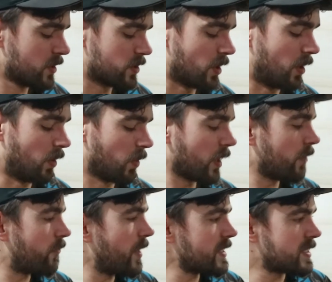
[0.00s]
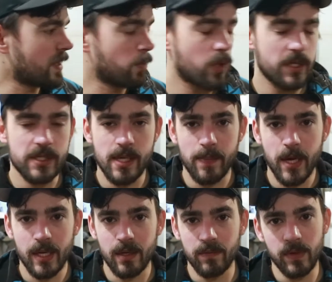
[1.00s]
So we're gonna find somewhere
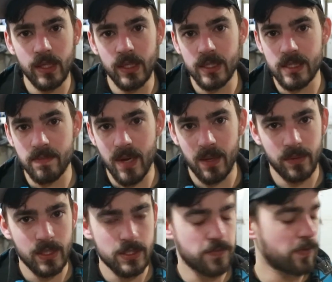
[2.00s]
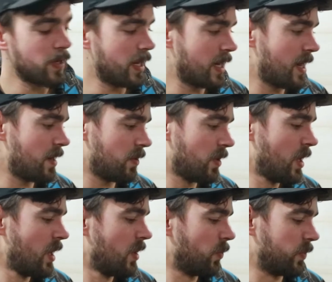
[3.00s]
semi-convenient to mount this for right now
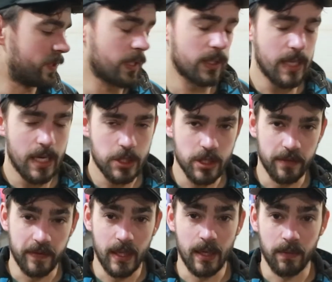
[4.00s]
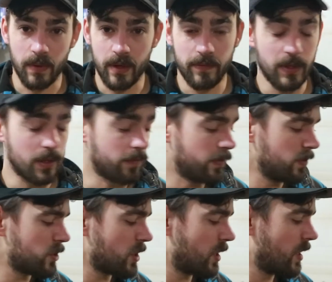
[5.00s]
with the intention of getting rid of it in the
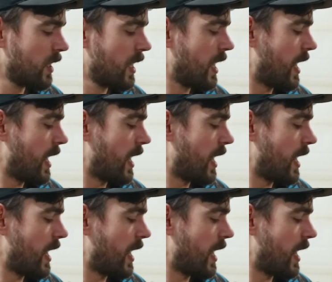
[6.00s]
future,